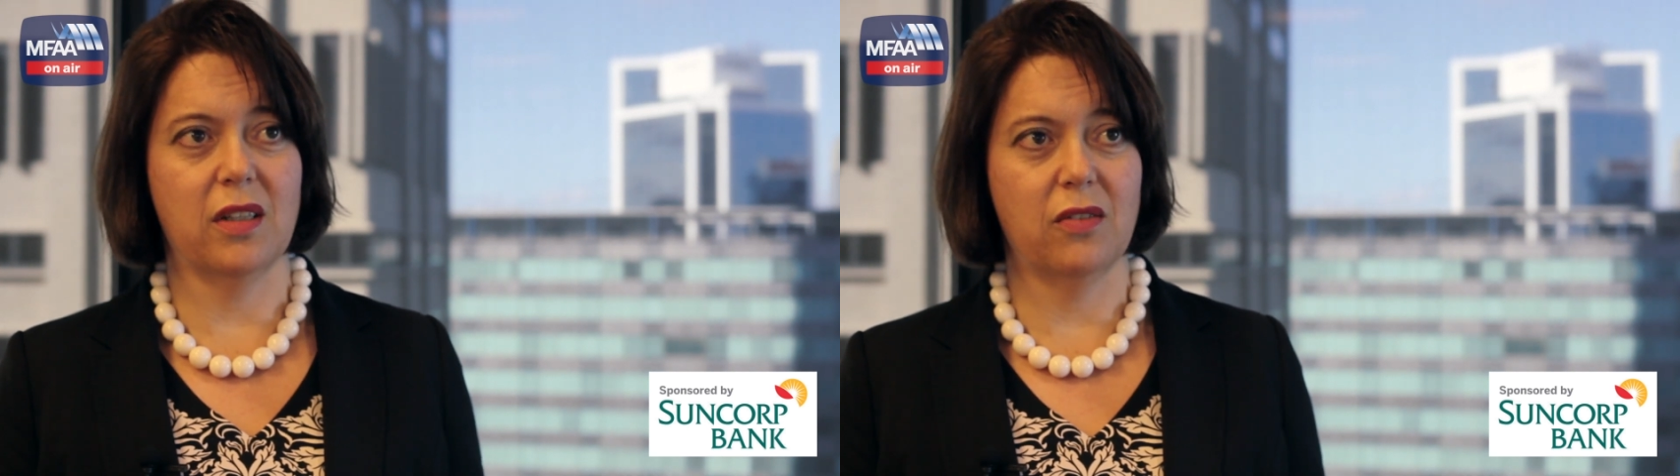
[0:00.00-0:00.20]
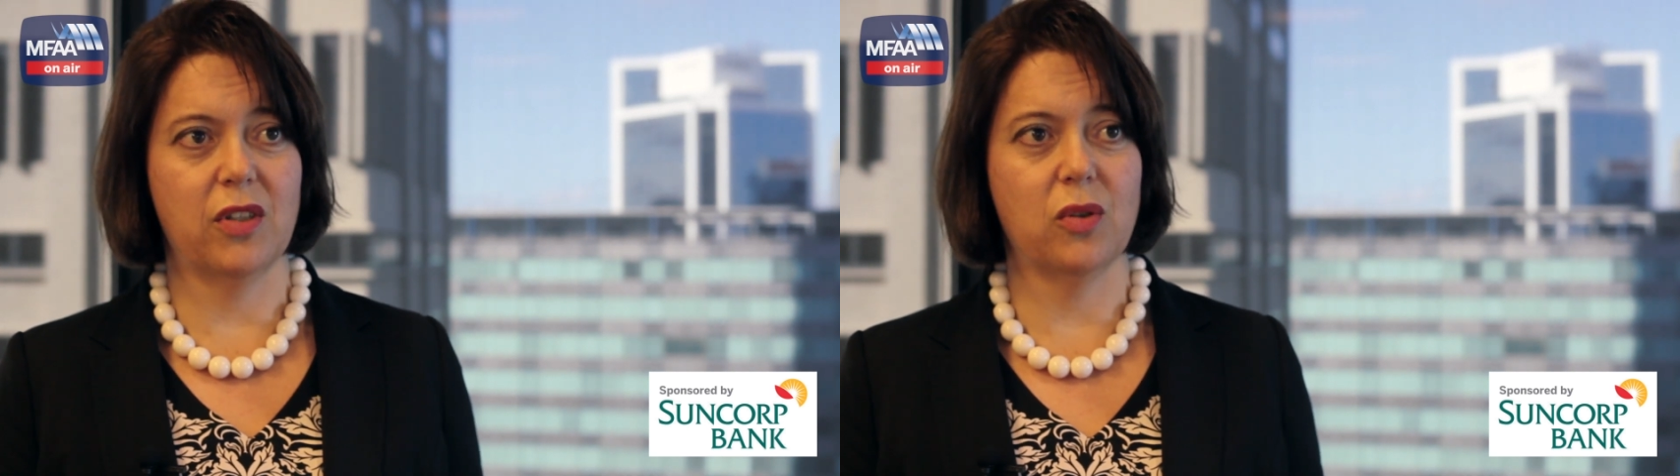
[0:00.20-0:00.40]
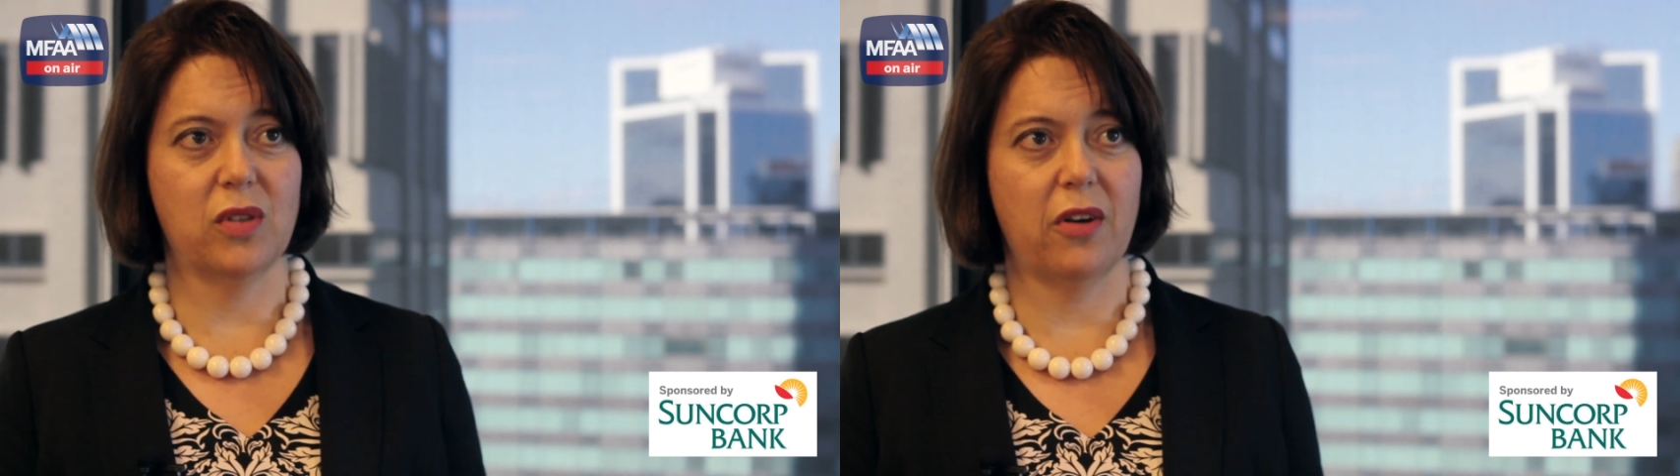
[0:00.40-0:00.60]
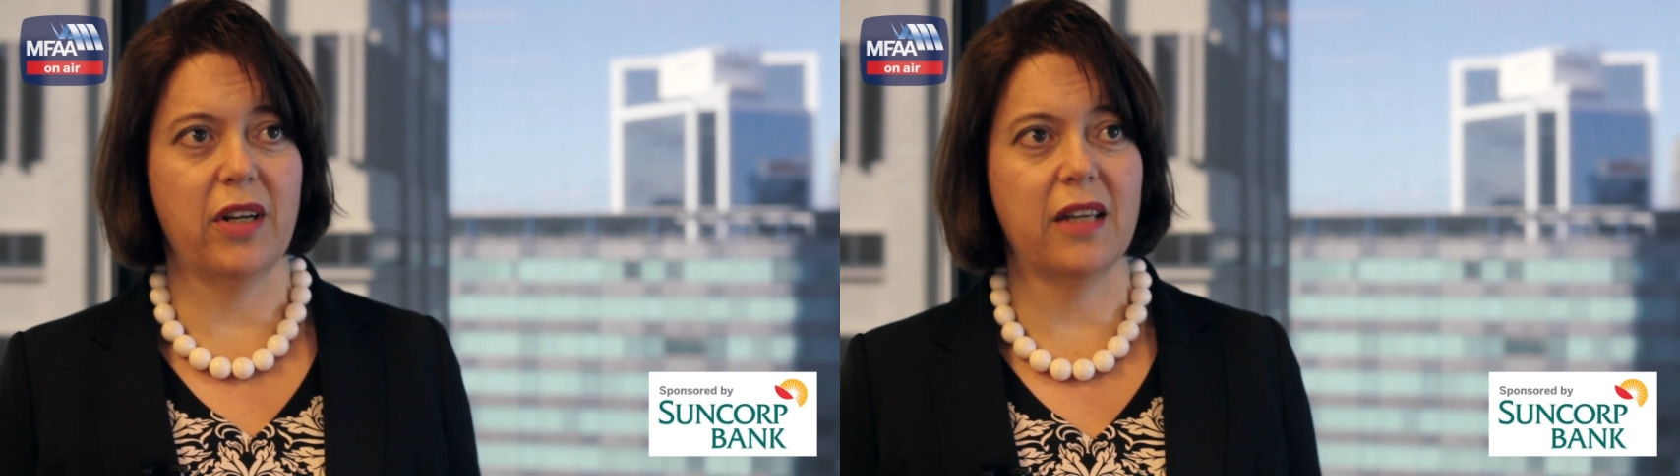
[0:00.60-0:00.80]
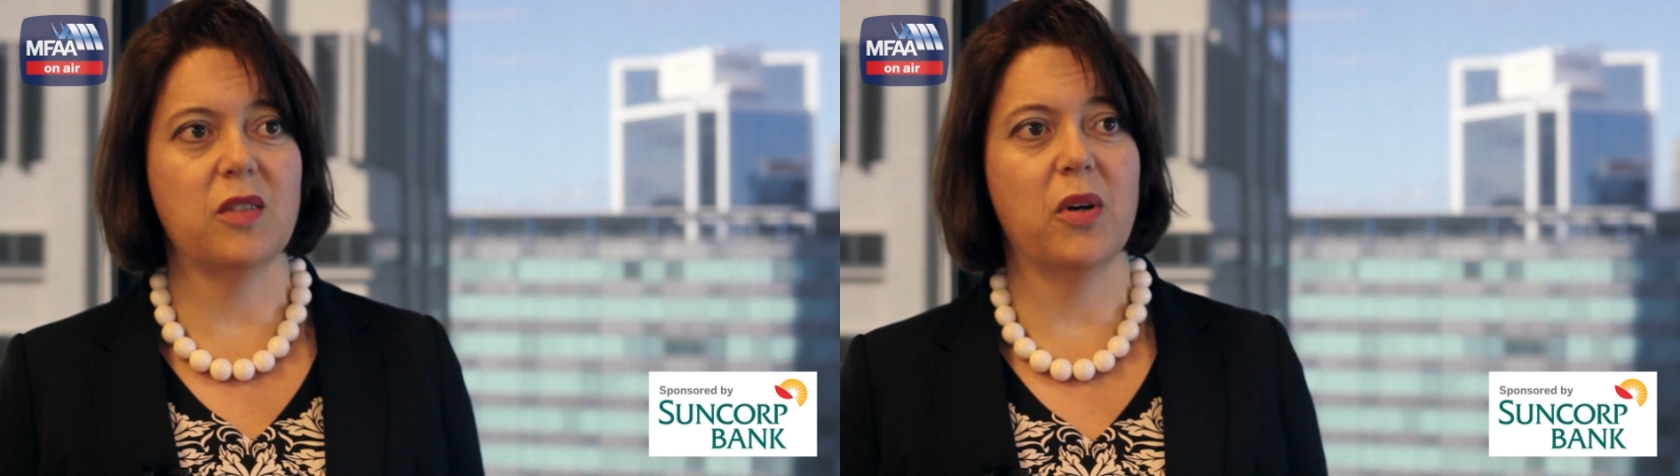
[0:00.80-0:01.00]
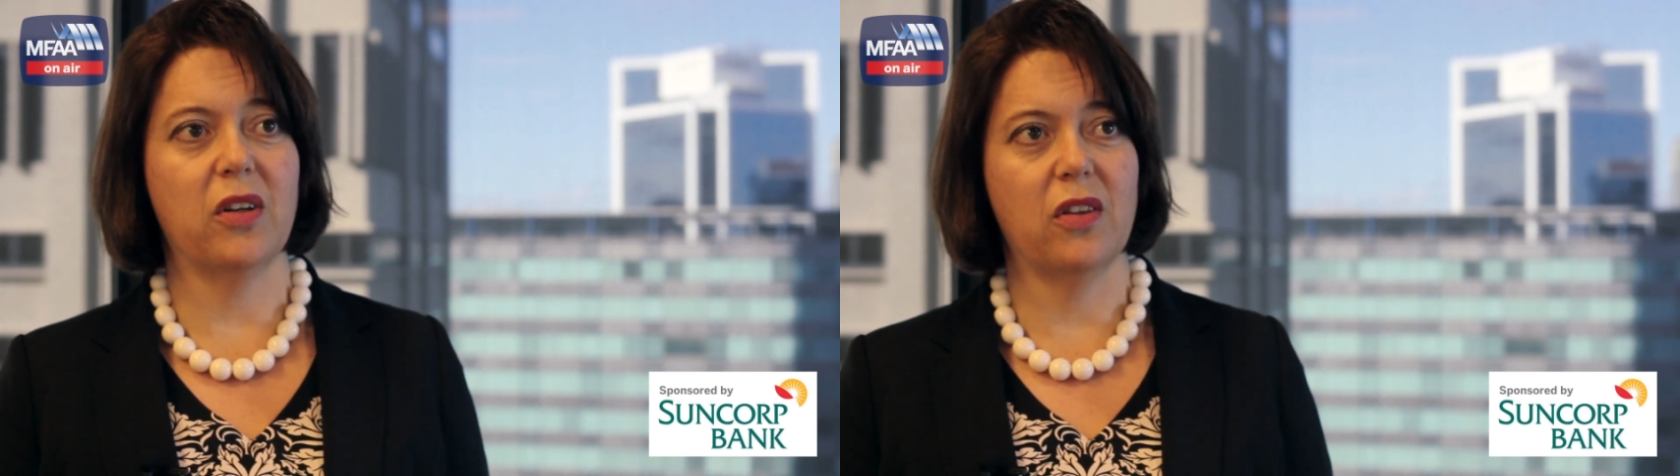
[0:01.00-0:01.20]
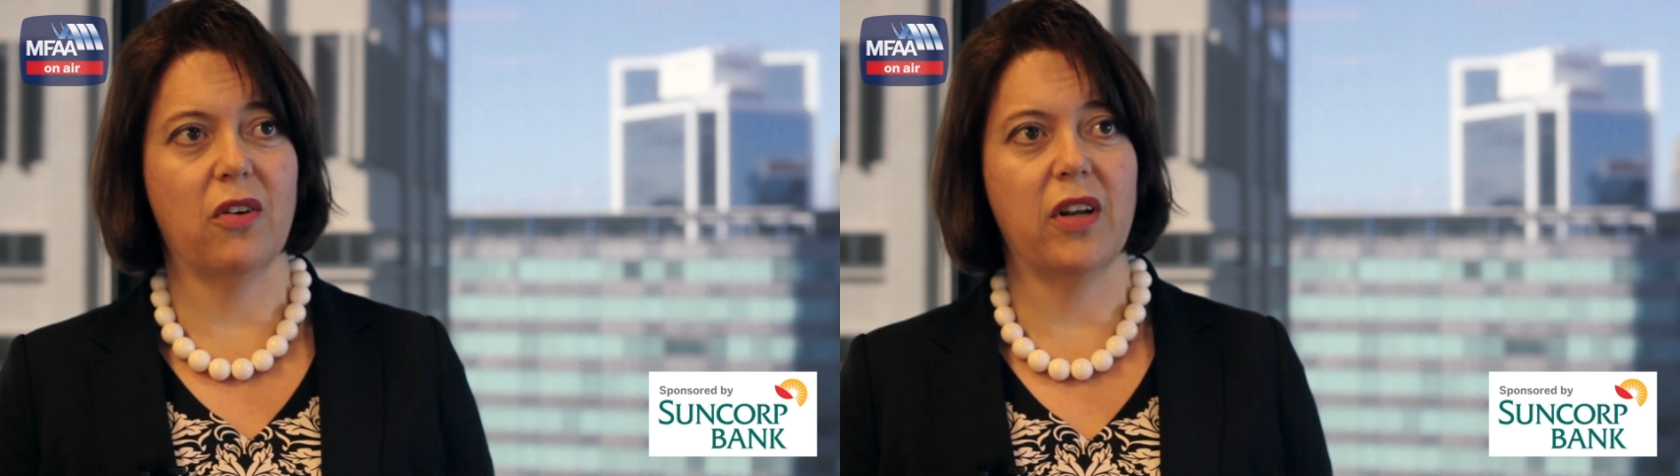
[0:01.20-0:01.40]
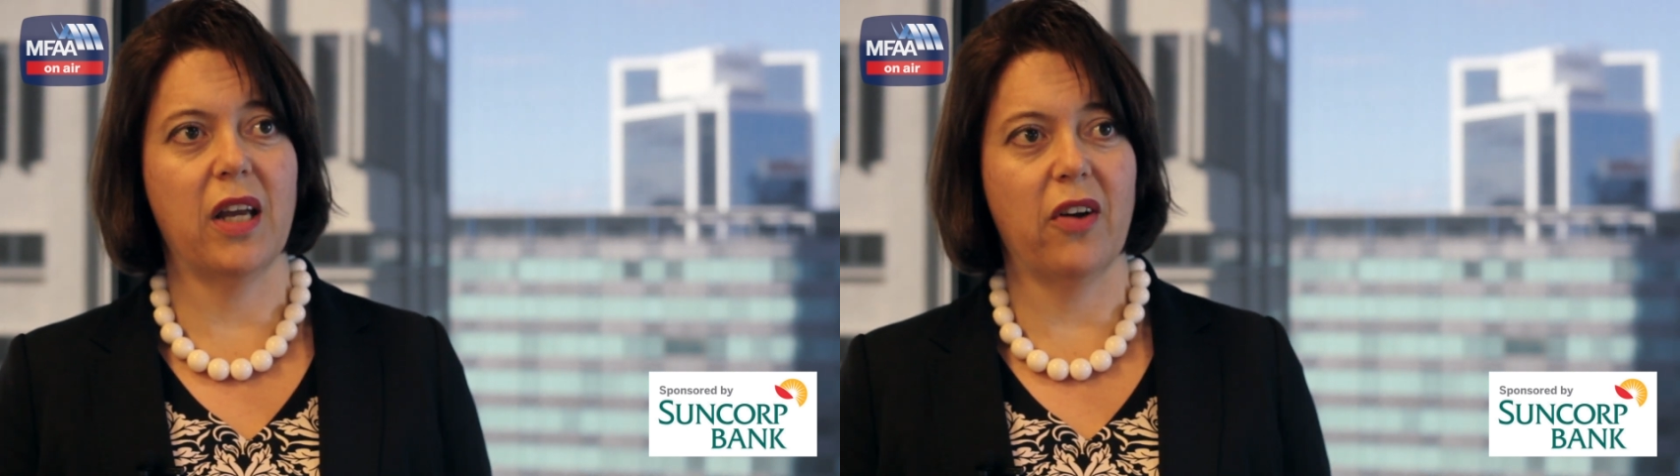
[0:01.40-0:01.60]
individuals are an expert in
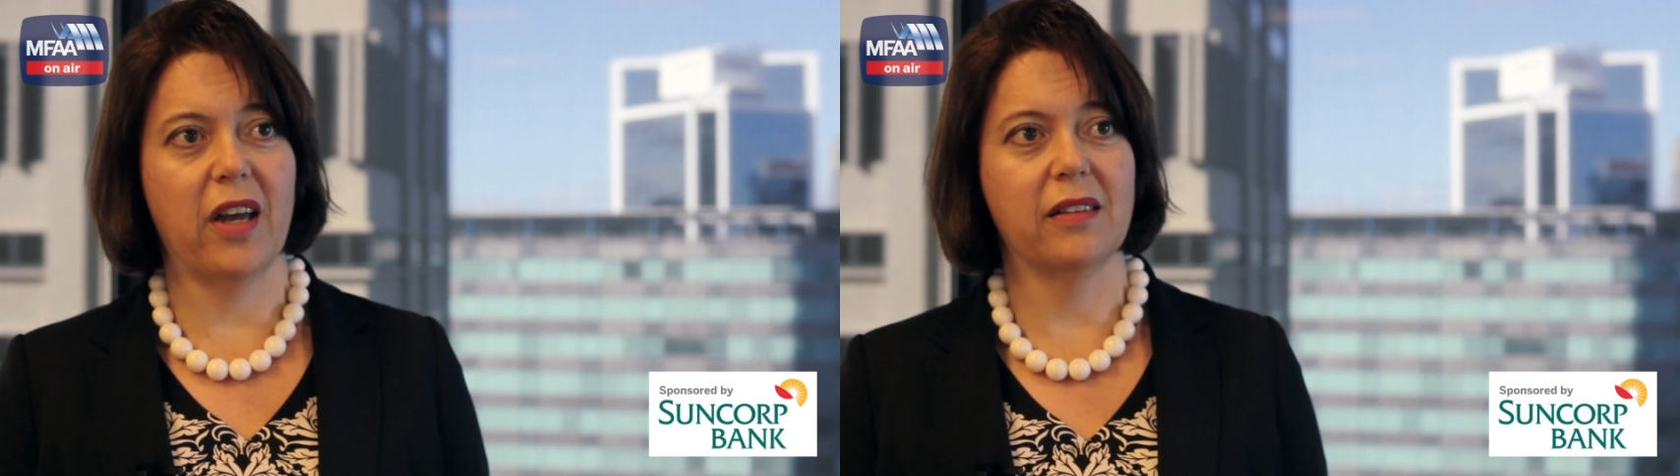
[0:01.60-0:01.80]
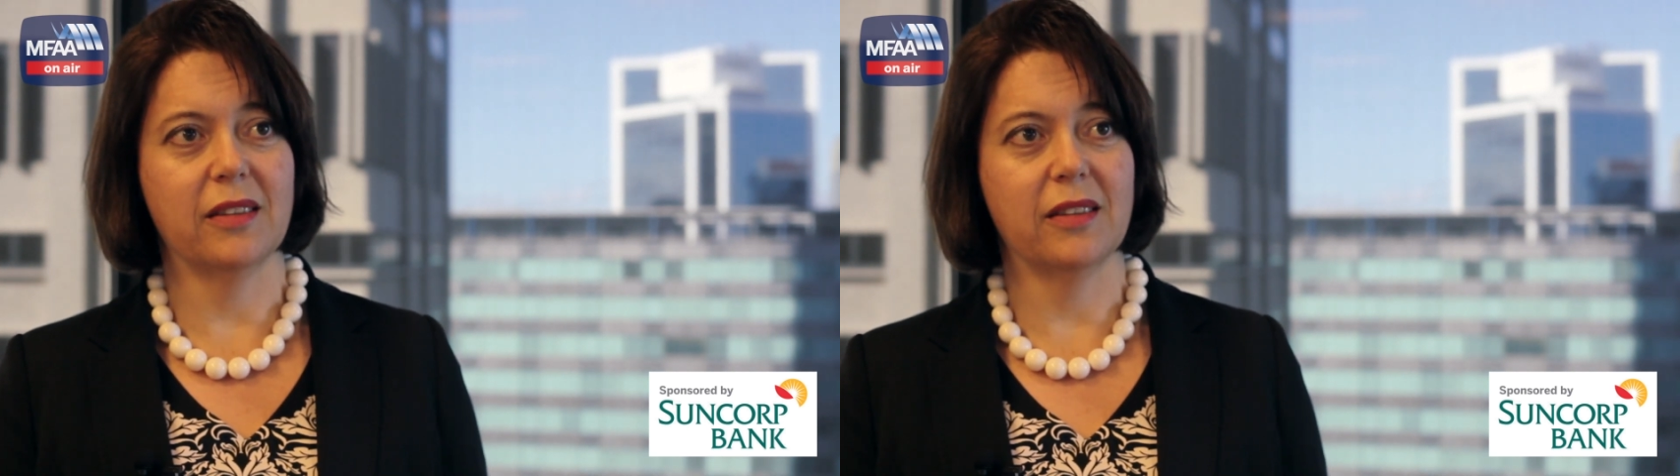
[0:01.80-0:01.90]
their own area.